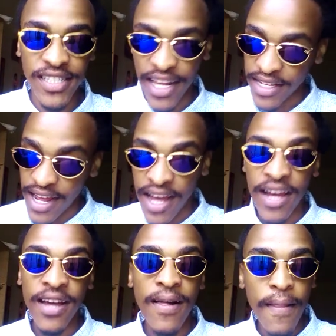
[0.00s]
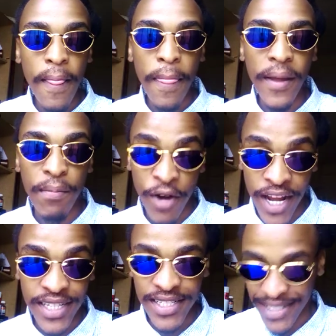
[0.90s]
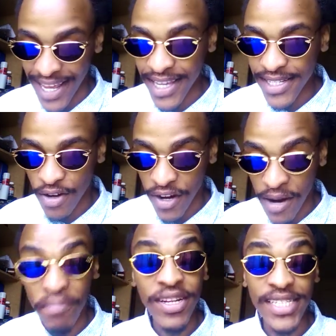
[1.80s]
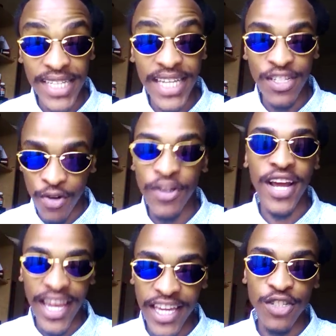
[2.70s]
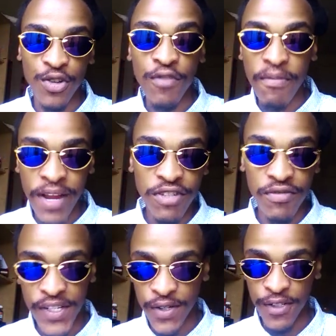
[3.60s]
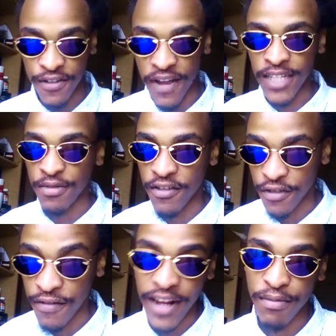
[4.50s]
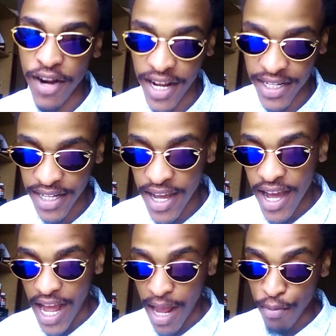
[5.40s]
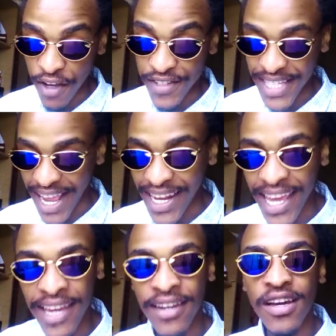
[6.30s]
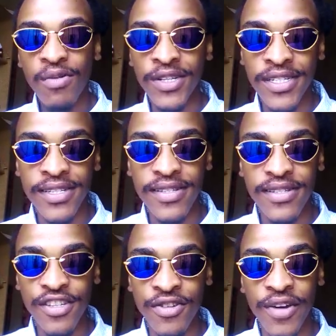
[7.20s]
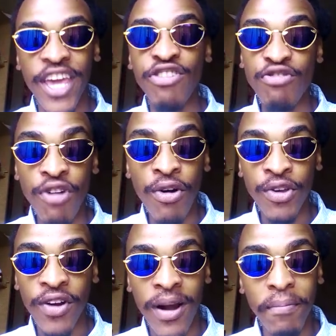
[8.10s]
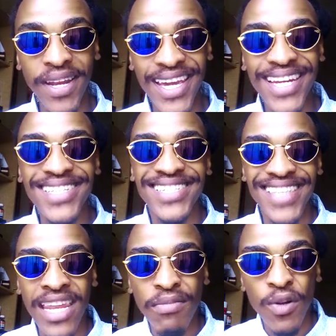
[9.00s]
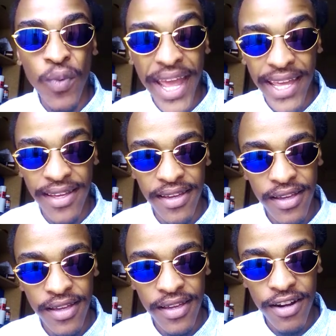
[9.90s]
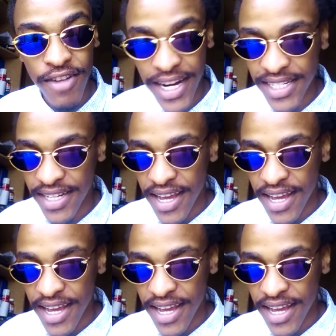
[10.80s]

that a product takes or a company takes in order, again, to go from natural resource to final product. You have scaling, which is, can you grow your company in a sustainable way, right?